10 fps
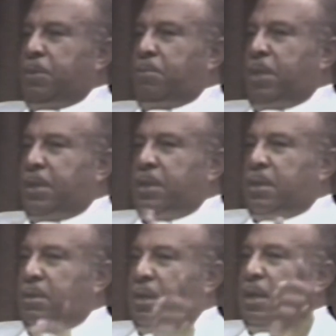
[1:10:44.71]
but
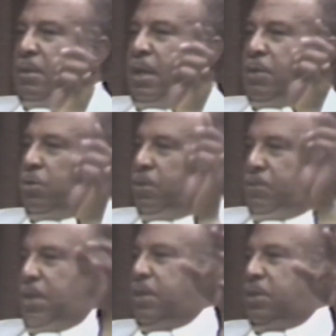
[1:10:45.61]
and could have
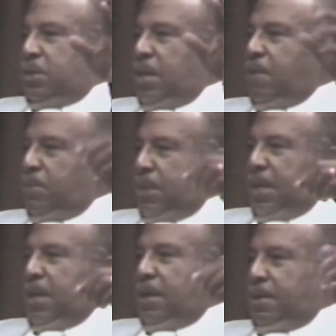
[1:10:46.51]
done the same
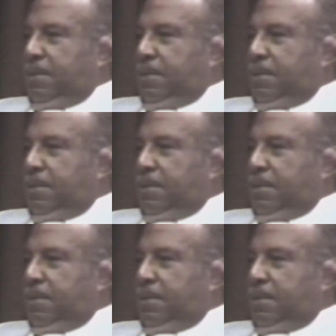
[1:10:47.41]
thing.